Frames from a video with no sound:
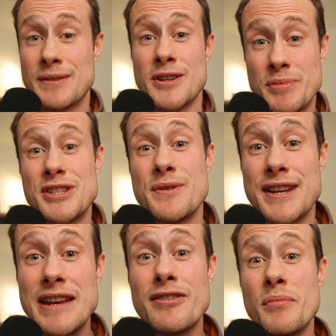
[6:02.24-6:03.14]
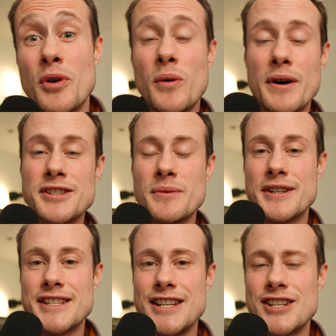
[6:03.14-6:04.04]
should be doing even more one-to-one
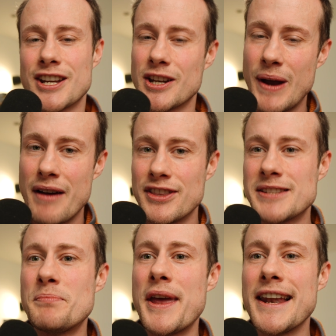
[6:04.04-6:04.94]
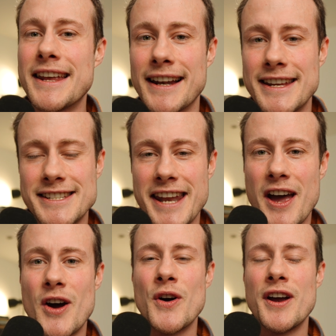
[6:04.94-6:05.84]
teaching. And you have this mailing list
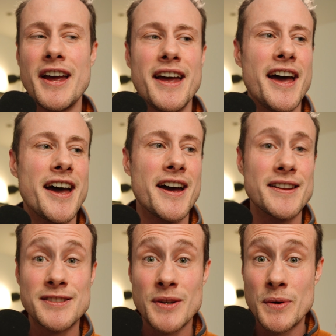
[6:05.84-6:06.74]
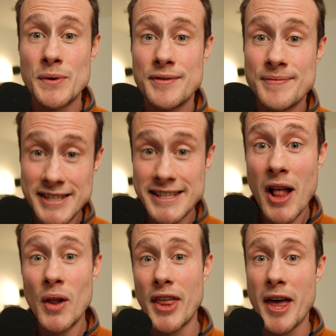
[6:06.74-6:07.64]
now, so
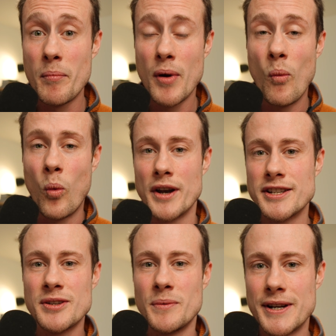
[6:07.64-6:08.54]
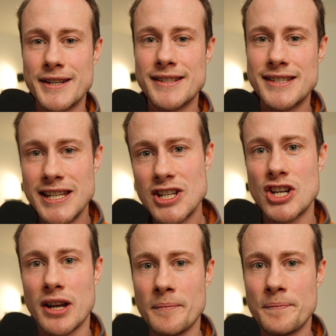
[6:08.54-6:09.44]
sell them one-to-one
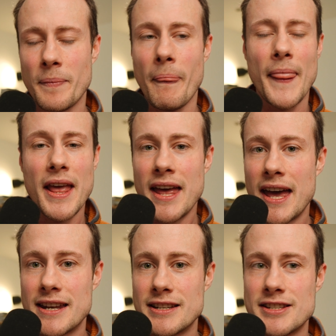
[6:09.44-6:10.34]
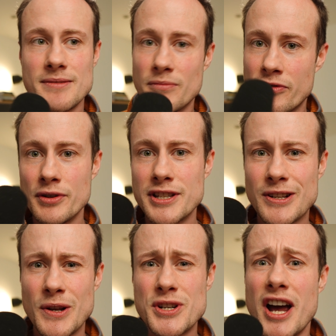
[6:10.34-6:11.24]
teaching. And full
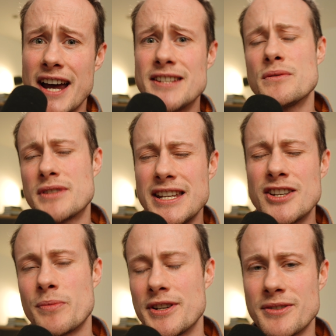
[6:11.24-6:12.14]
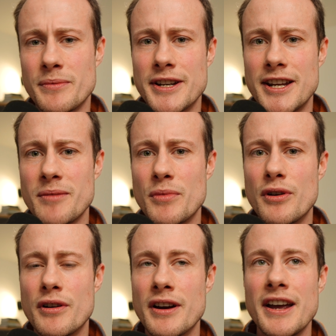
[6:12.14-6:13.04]
disclosure, I don't teach one-to-one
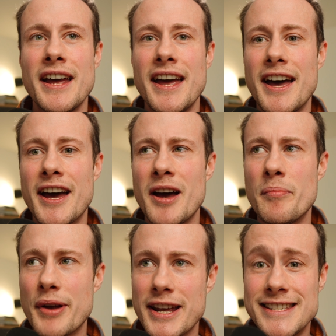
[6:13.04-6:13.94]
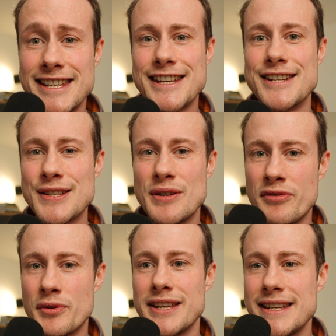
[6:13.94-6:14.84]
anymore, but I did
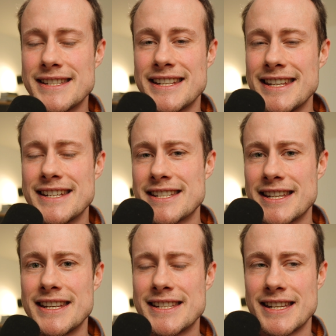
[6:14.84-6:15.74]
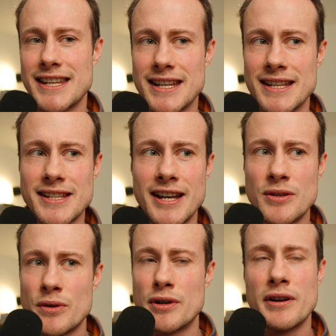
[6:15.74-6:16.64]
for years and years and years and years. I
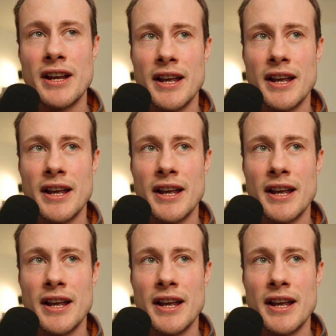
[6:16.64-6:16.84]
taught